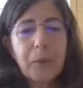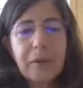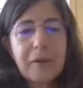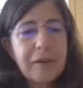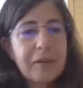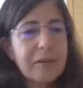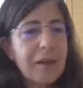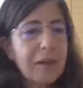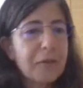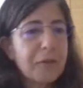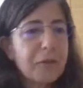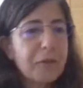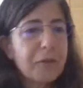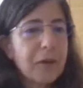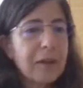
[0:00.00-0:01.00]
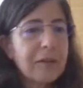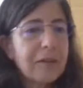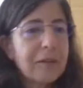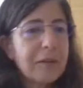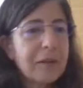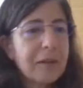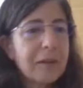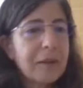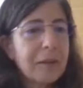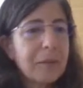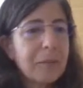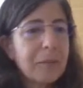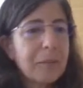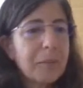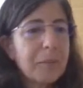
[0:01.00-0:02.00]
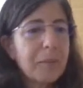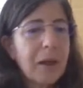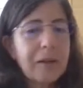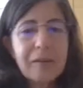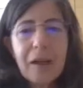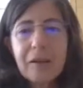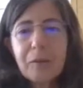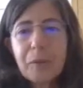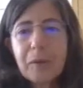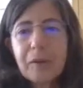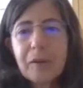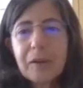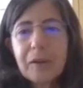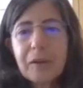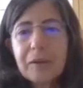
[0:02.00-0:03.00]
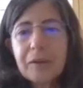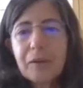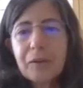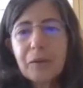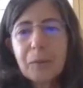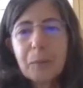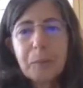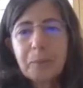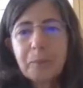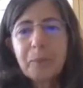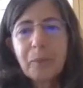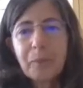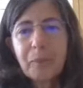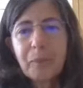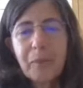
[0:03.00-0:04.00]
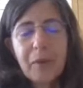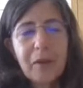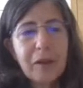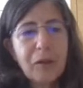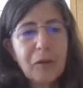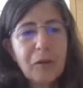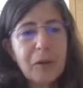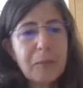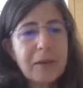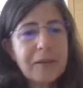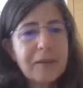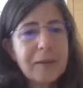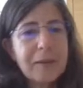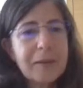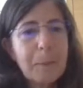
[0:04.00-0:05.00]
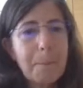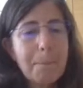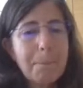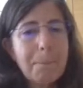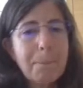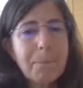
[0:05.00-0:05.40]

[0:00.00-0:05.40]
With this, I finish my slides, Peter. So, thank you very much. Yeah.